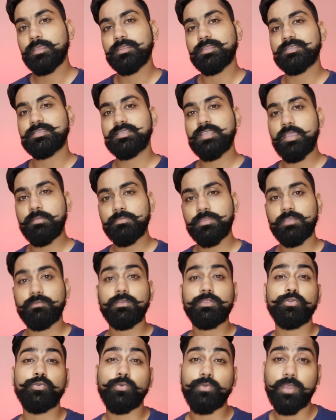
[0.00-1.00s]
The same thing
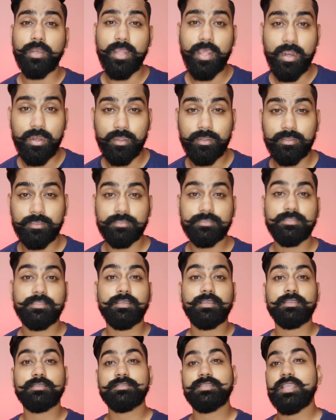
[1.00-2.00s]
with Google Analytics,
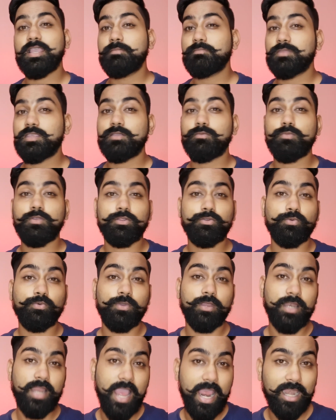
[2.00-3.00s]
the same thing with
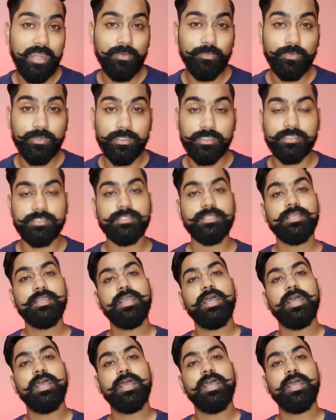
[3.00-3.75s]
Google AdWords,